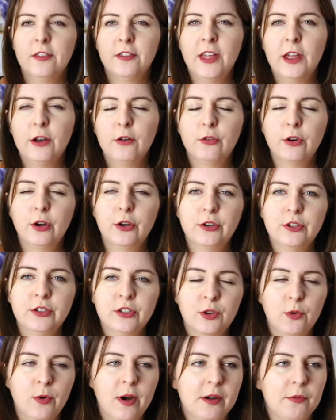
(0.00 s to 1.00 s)
That all goes
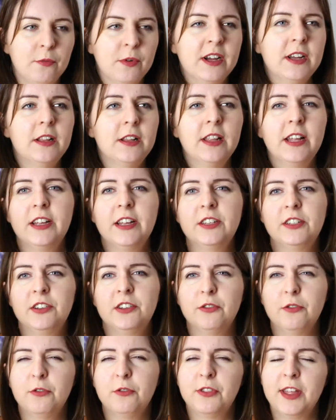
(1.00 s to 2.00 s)
quite well
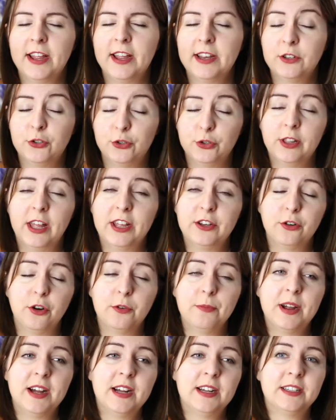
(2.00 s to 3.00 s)
until they do land
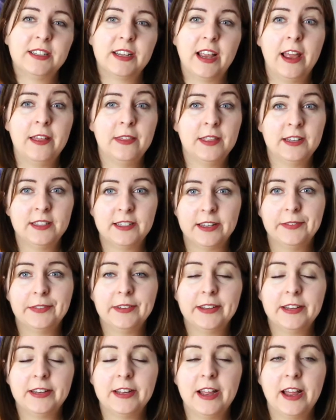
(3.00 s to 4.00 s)
on Mars, and then
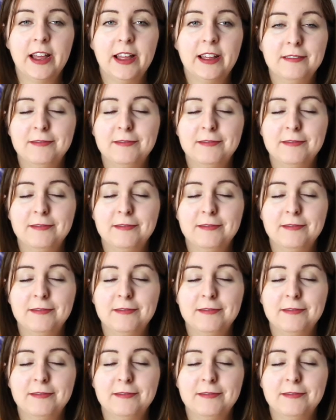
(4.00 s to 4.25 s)
suddenly